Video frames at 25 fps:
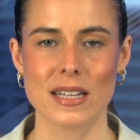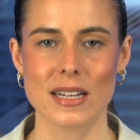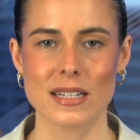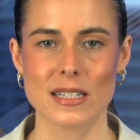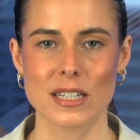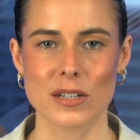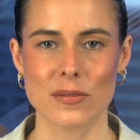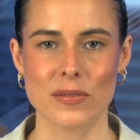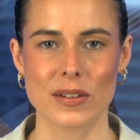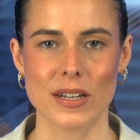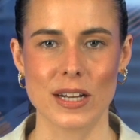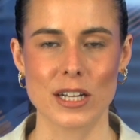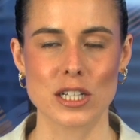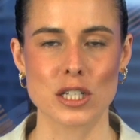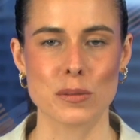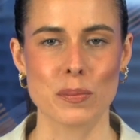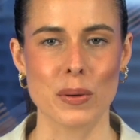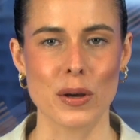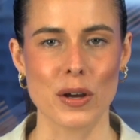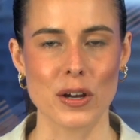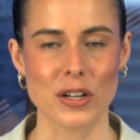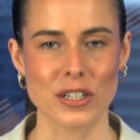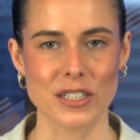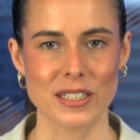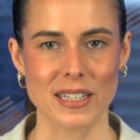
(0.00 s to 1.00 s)
their dividend
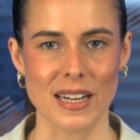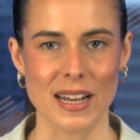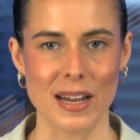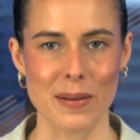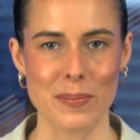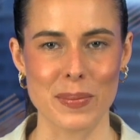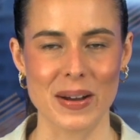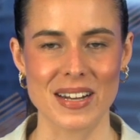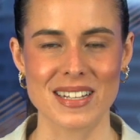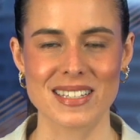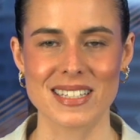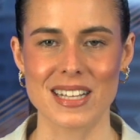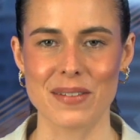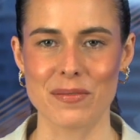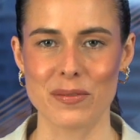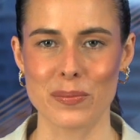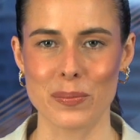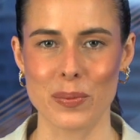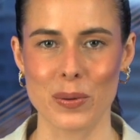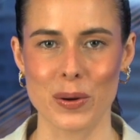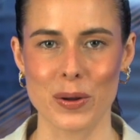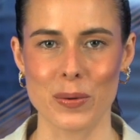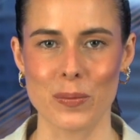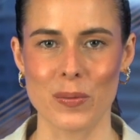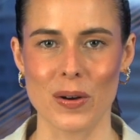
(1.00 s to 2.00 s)
per share by
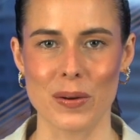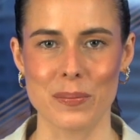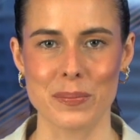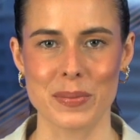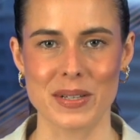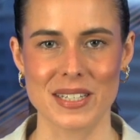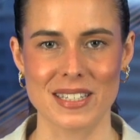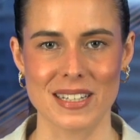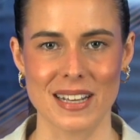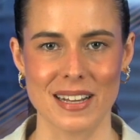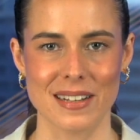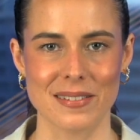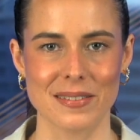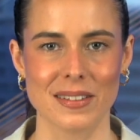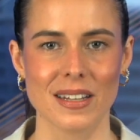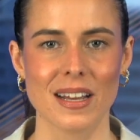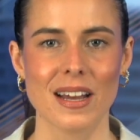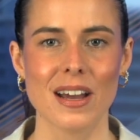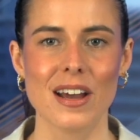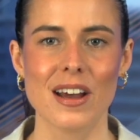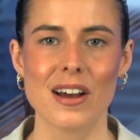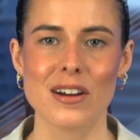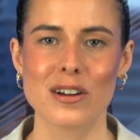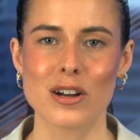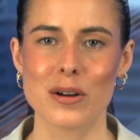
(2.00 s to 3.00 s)
7.1%.
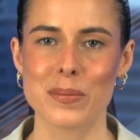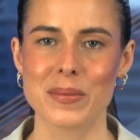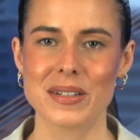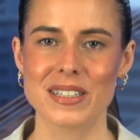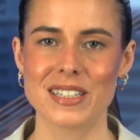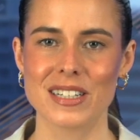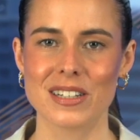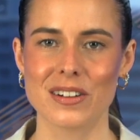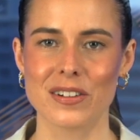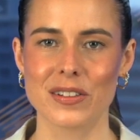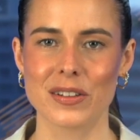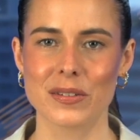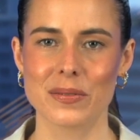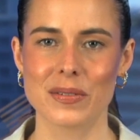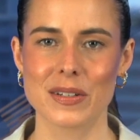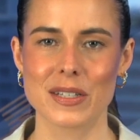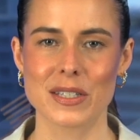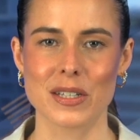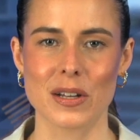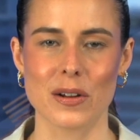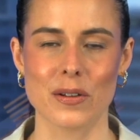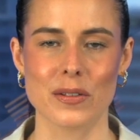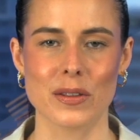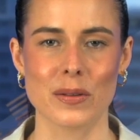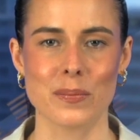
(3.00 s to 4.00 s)
Commenting on the
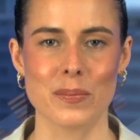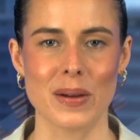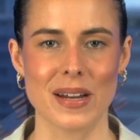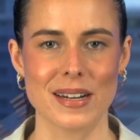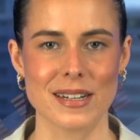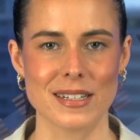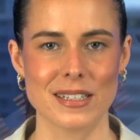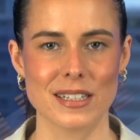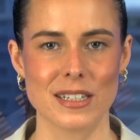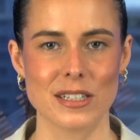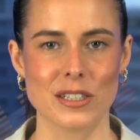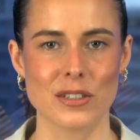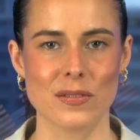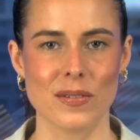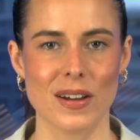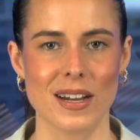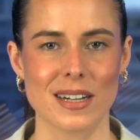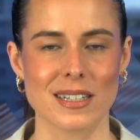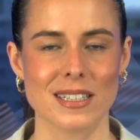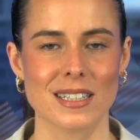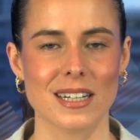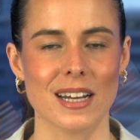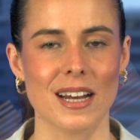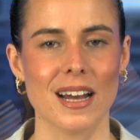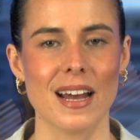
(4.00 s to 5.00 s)
result, the managing
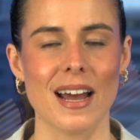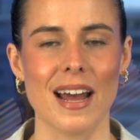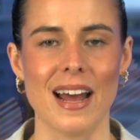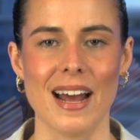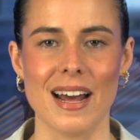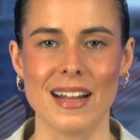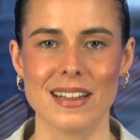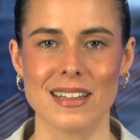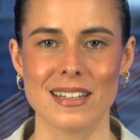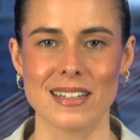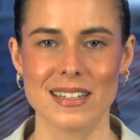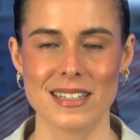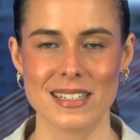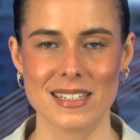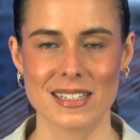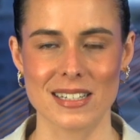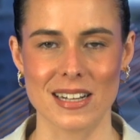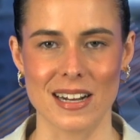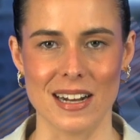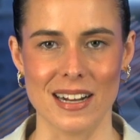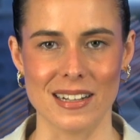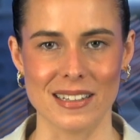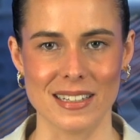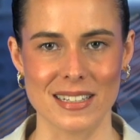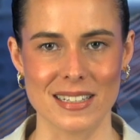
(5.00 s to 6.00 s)
director, Anthony
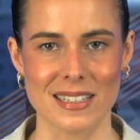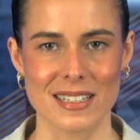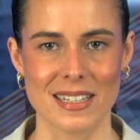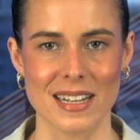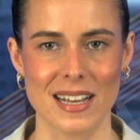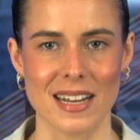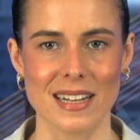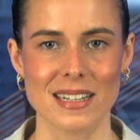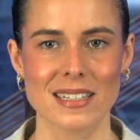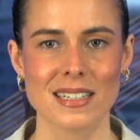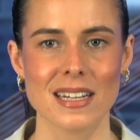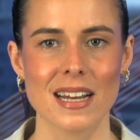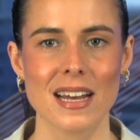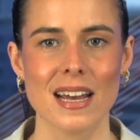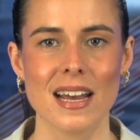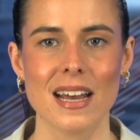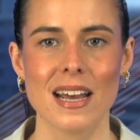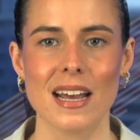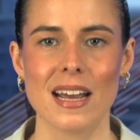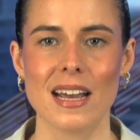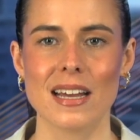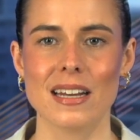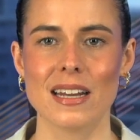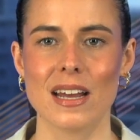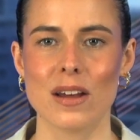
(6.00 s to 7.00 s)
Scali, said,
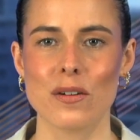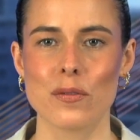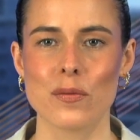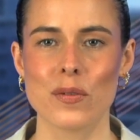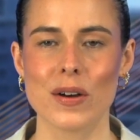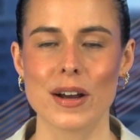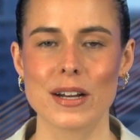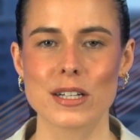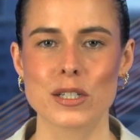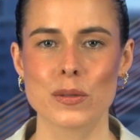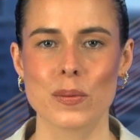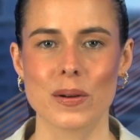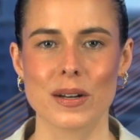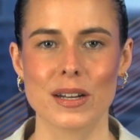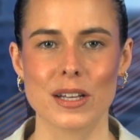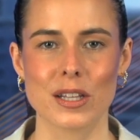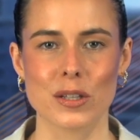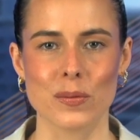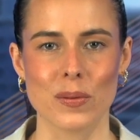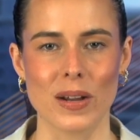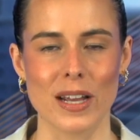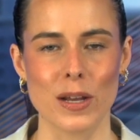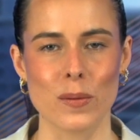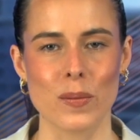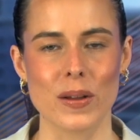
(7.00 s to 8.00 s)
"In
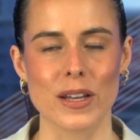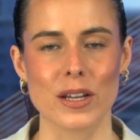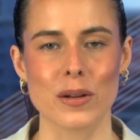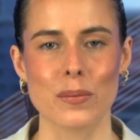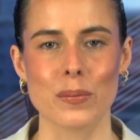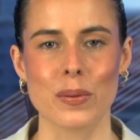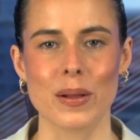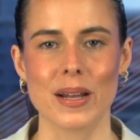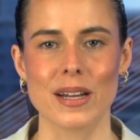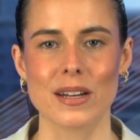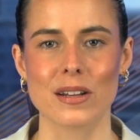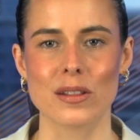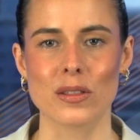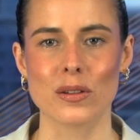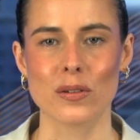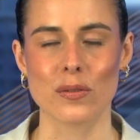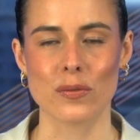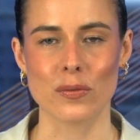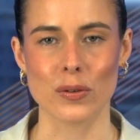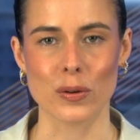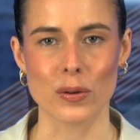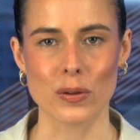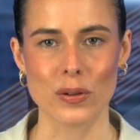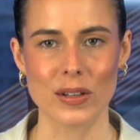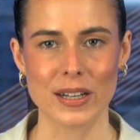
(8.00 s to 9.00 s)
FY23, we completed the
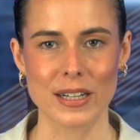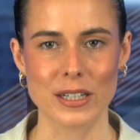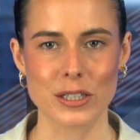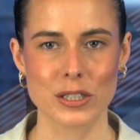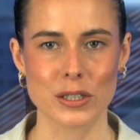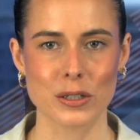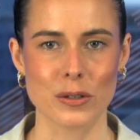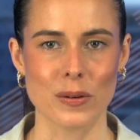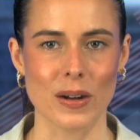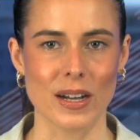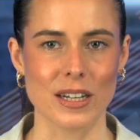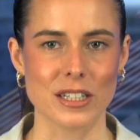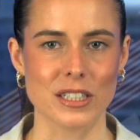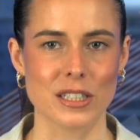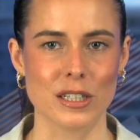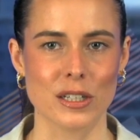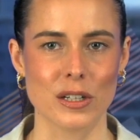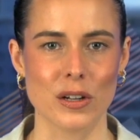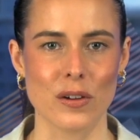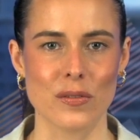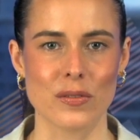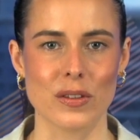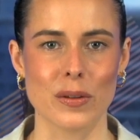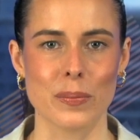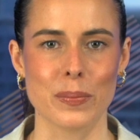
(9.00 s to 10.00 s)
full
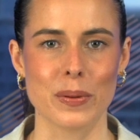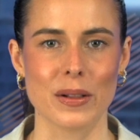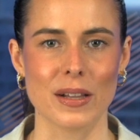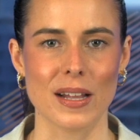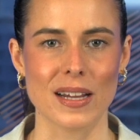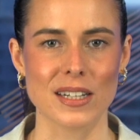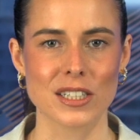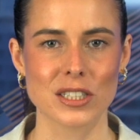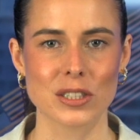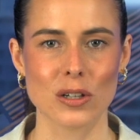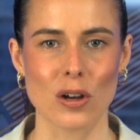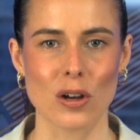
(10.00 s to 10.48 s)
integration of the Plush